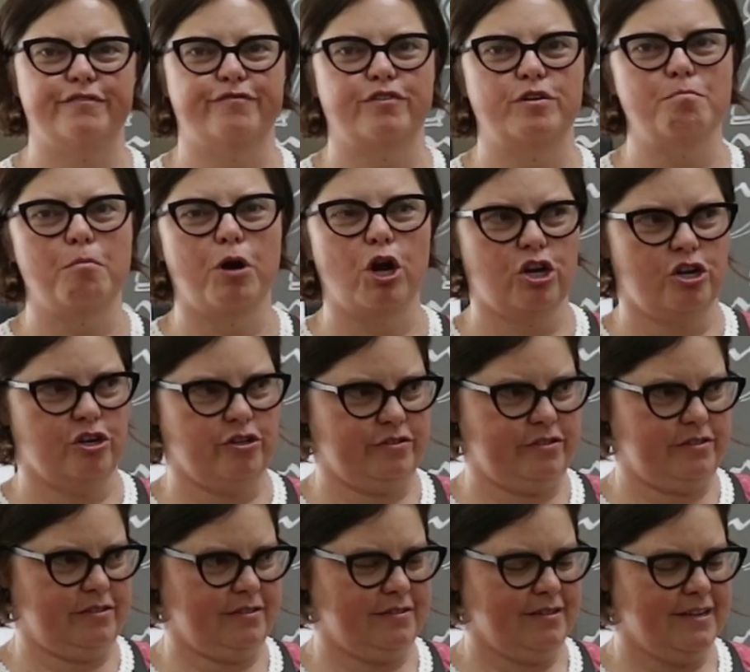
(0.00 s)
different
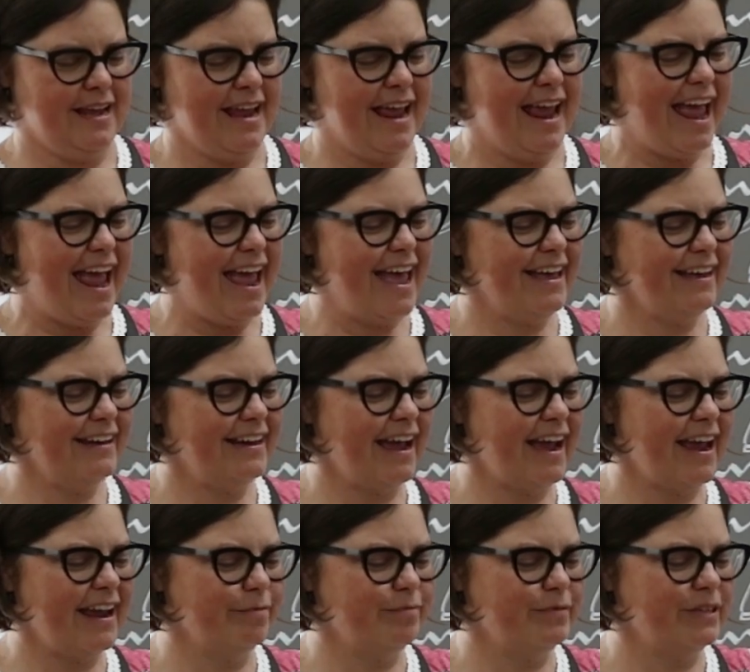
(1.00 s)
markers. And
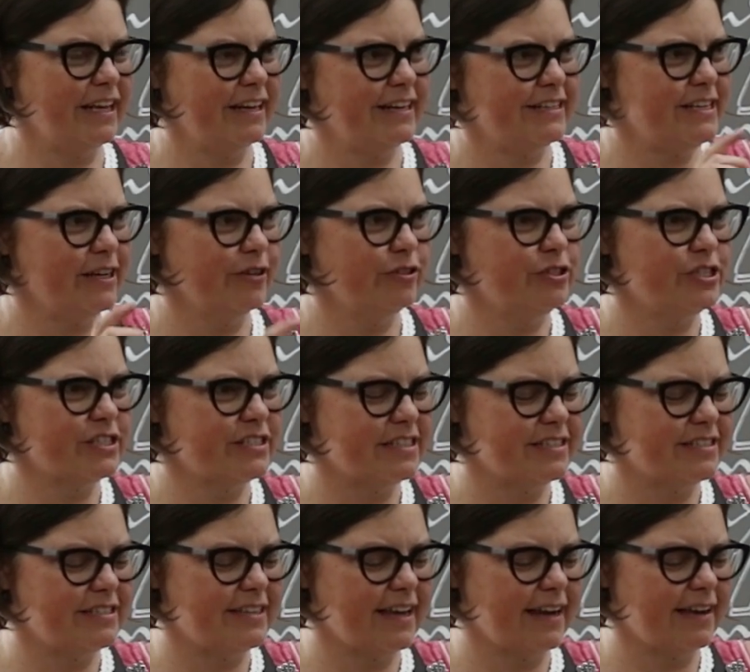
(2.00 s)
I'm going to tell you just
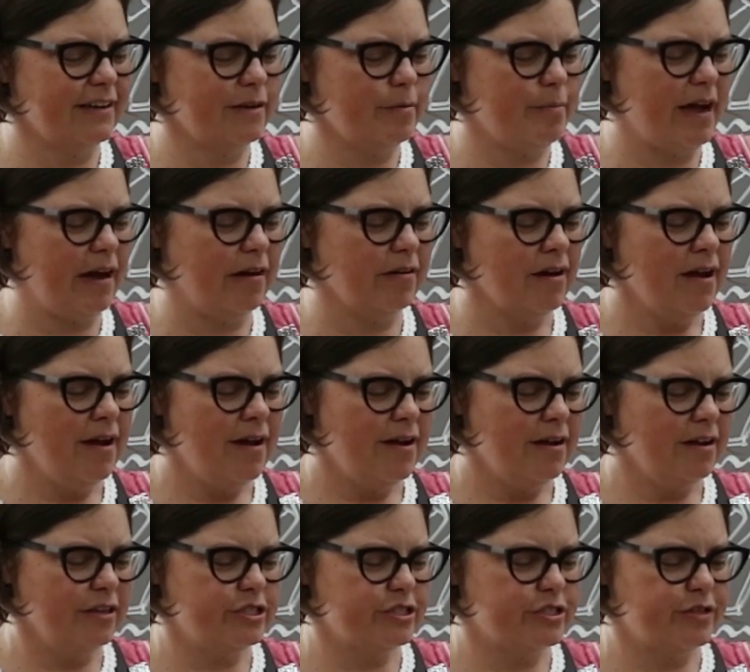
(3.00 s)
a second about,
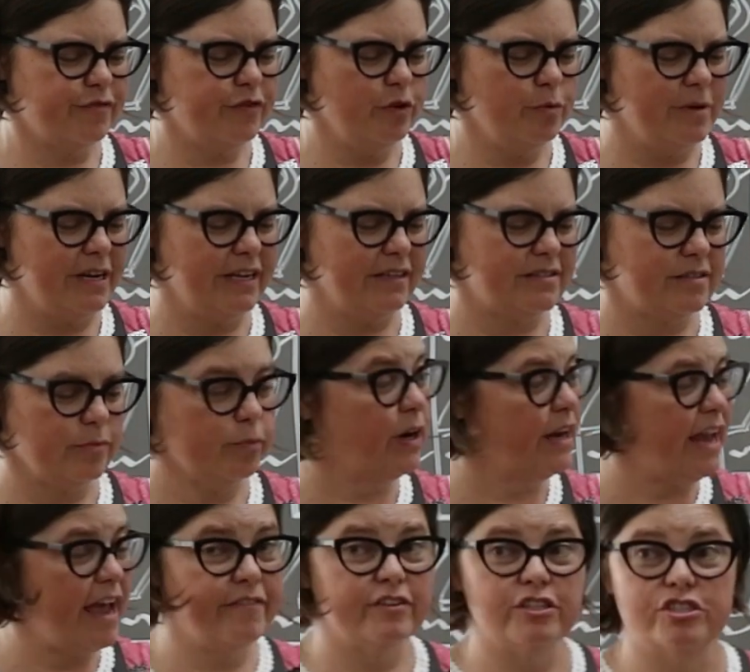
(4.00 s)
just a few minutes,
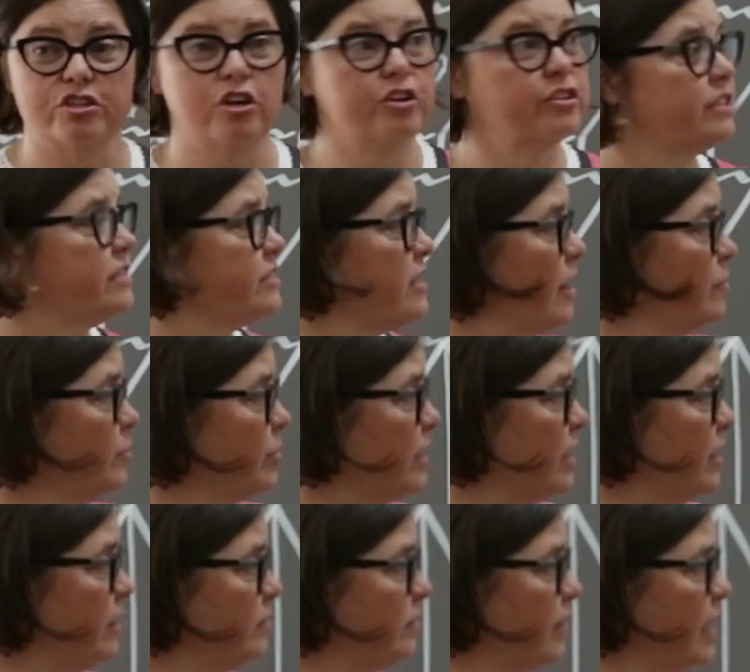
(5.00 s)
we haven't started the timer
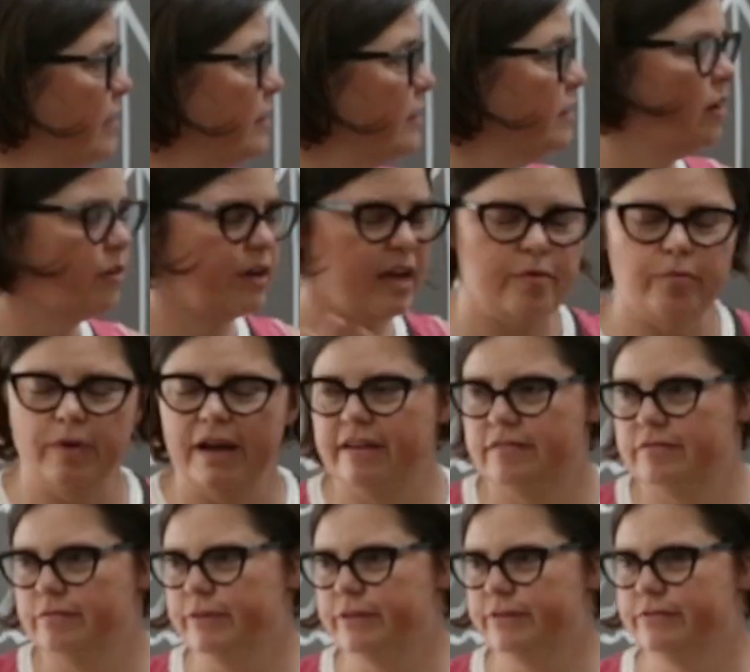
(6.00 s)
yet, right? Okay, wait.
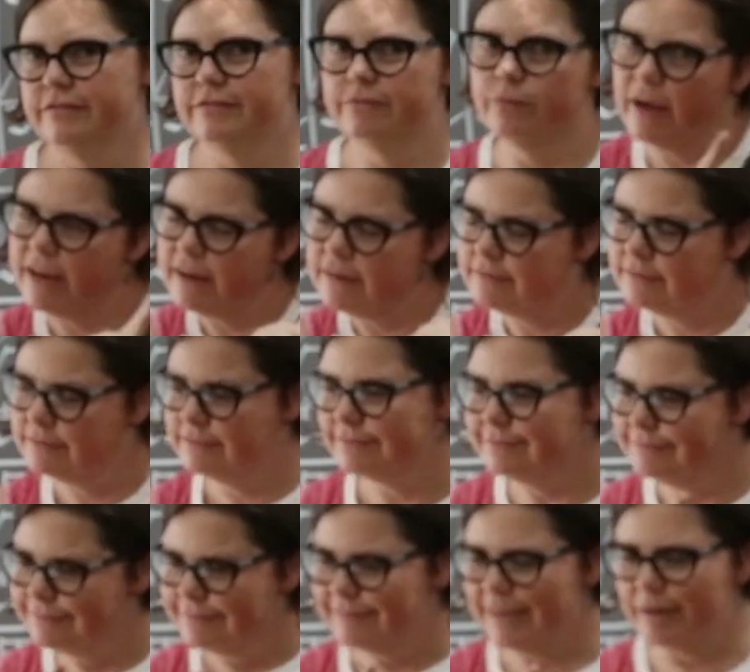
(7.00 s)

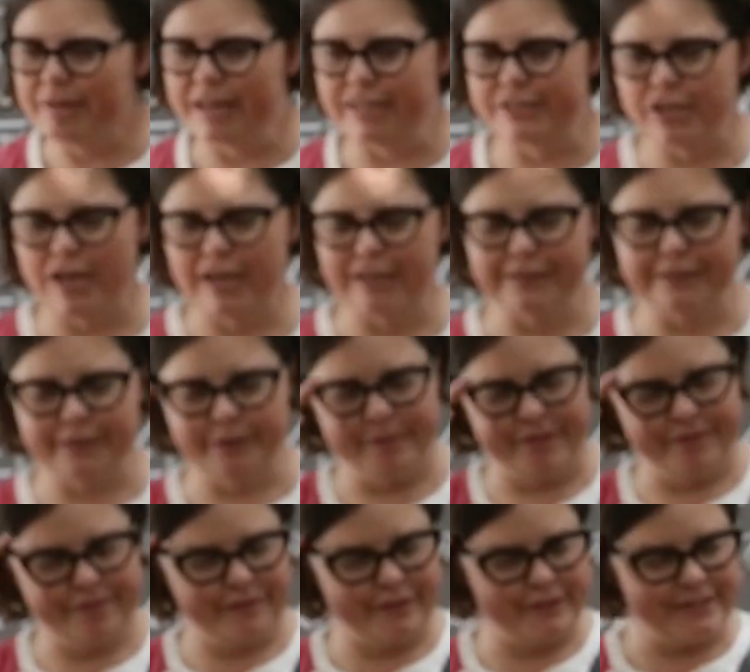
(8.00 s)
I'm going to talk a little
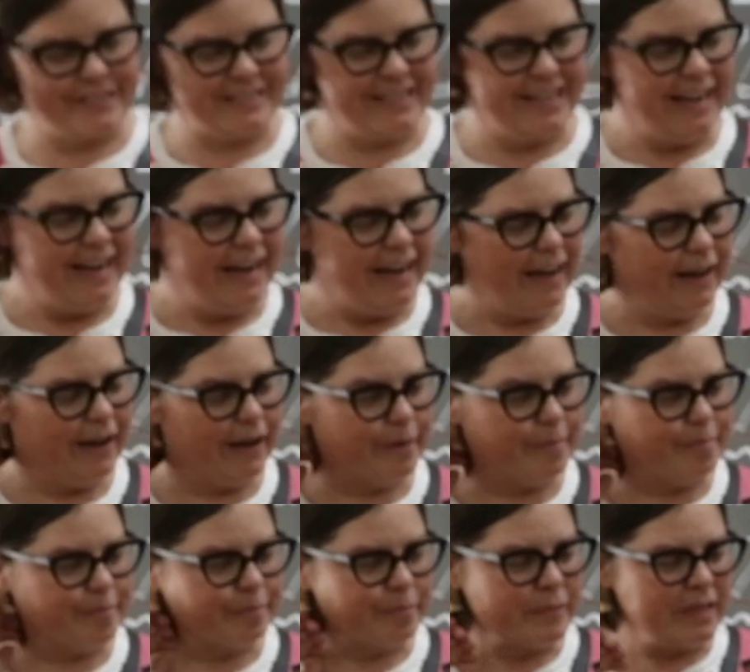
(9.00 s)
bit first.
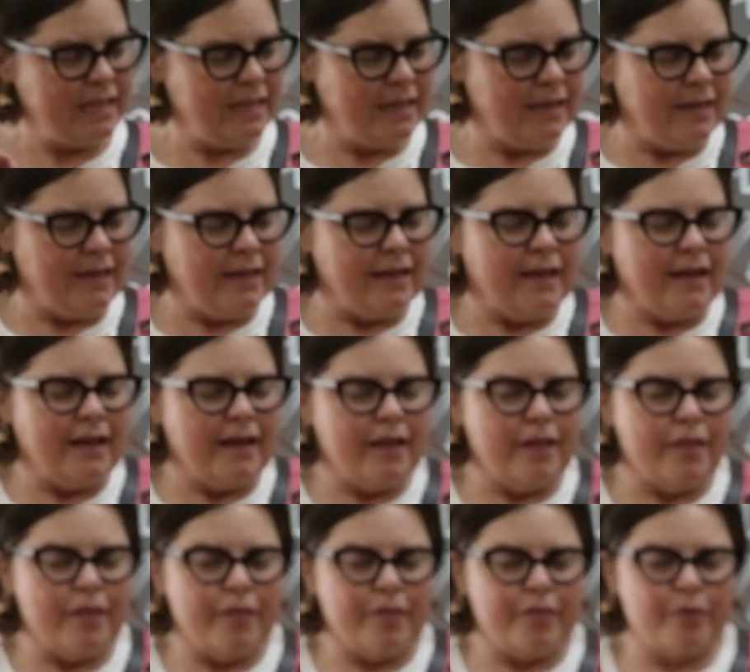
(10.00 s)

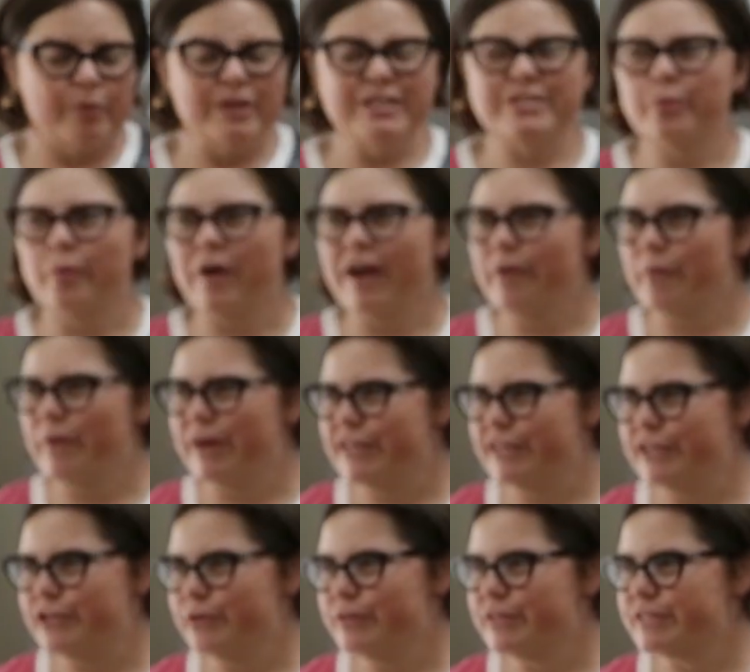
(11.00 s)
The reason why I wanted
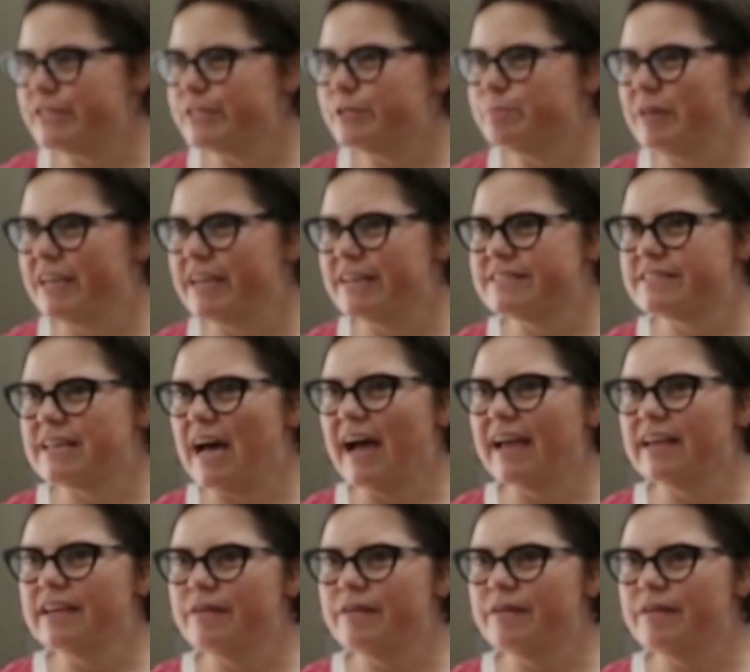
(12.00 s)
to do this is because